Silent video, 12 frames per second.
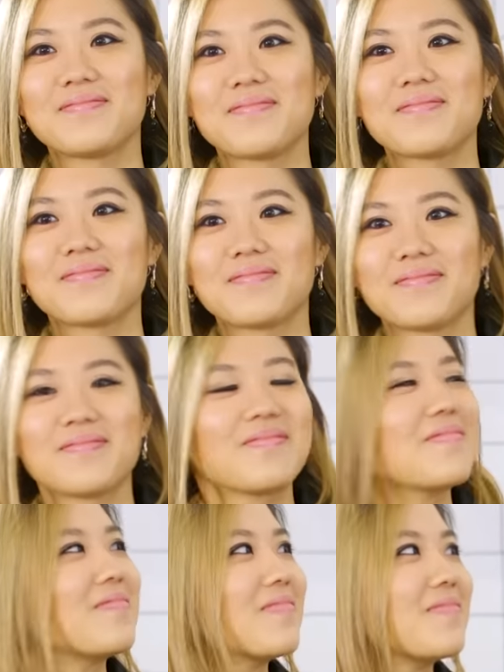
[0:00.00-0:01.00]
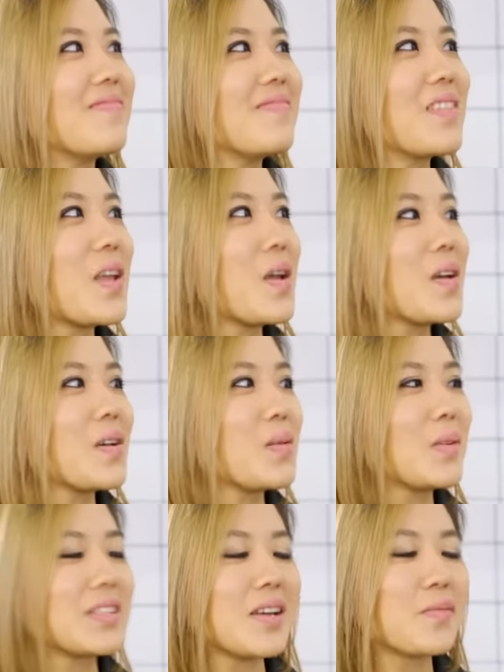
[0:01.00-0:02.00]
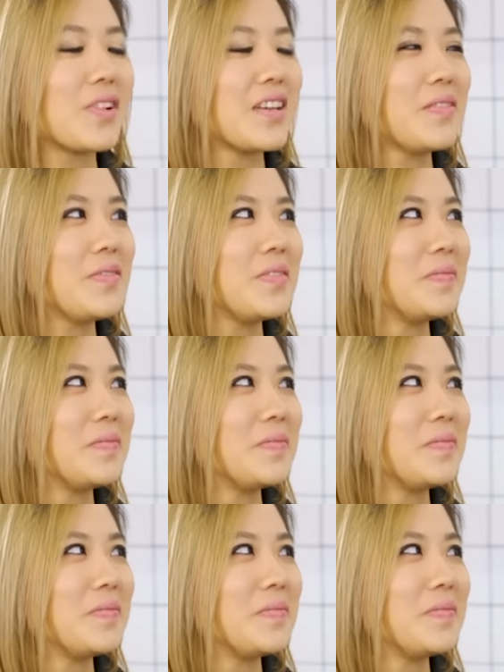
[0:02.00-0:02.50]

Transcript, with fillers: Esther Choi, right here. What's up, Cliff?